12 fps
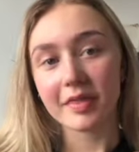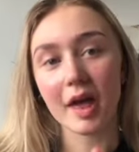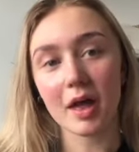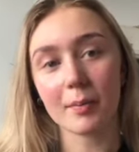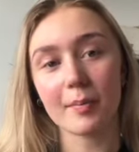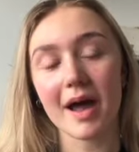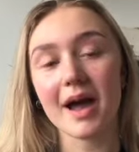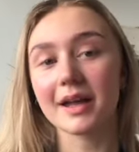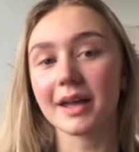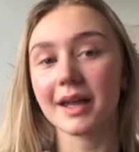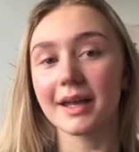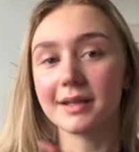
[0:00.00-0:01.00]
They're
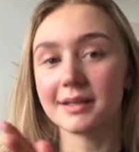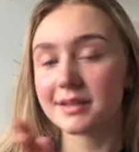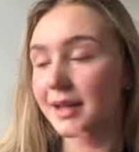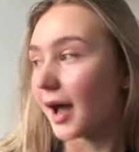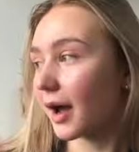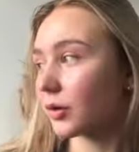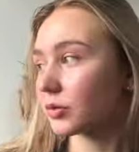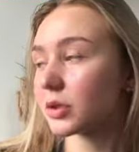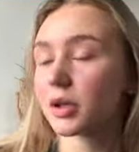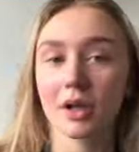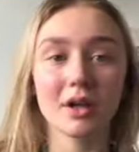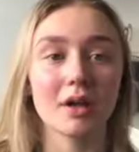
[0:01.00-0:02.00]
back in town.
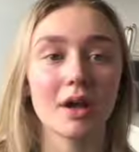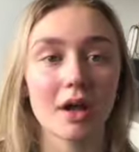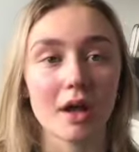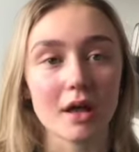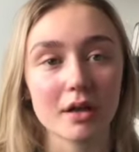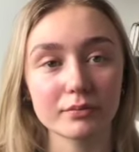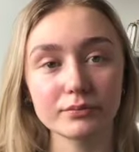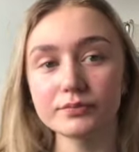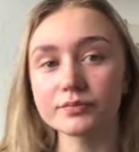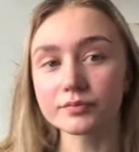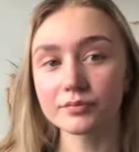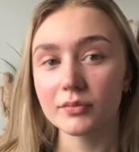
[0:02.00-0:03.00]
Um,